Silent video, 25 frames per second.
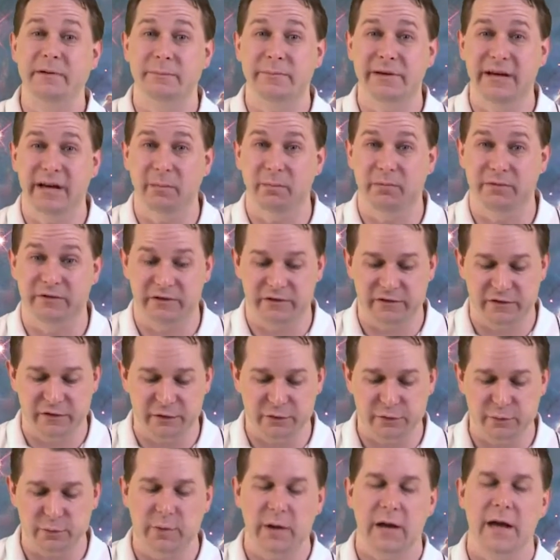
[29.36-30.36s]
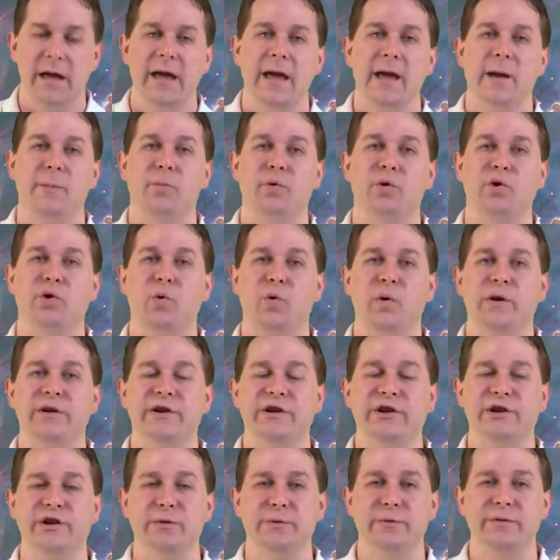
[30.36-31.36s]
to be able to do, and we're going
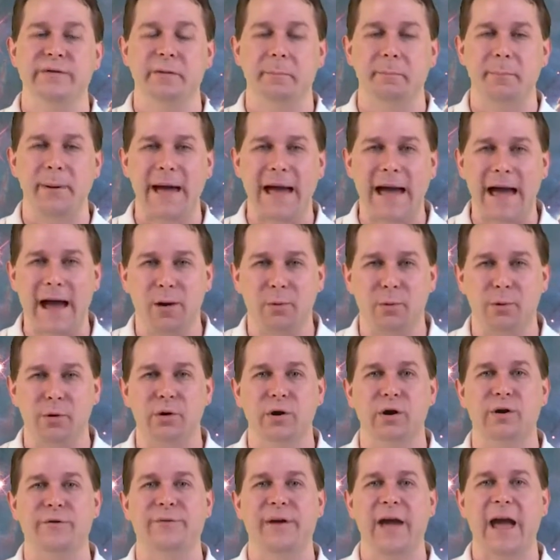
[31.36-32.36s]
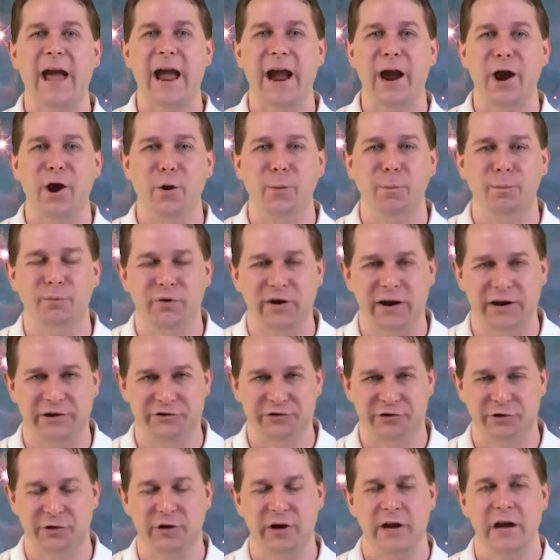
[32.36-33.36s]
to use the power of air
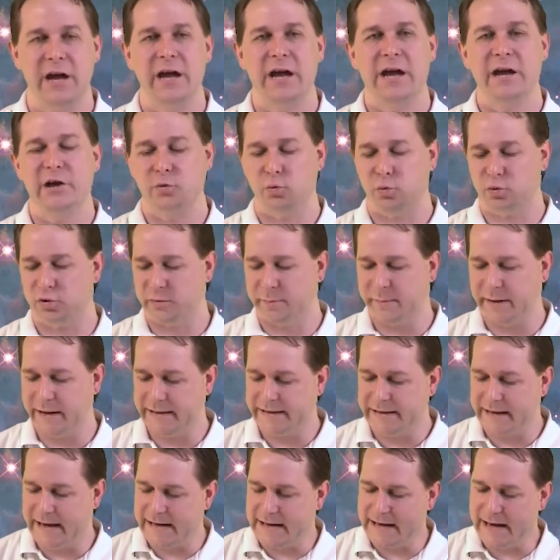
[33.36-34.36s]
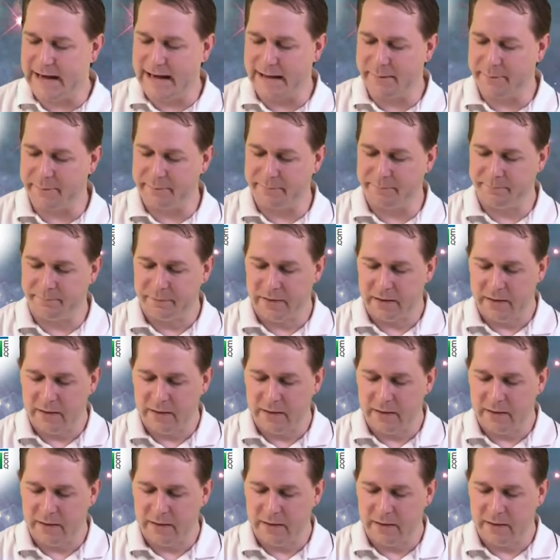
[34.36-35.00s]
pressure in order to make that happen.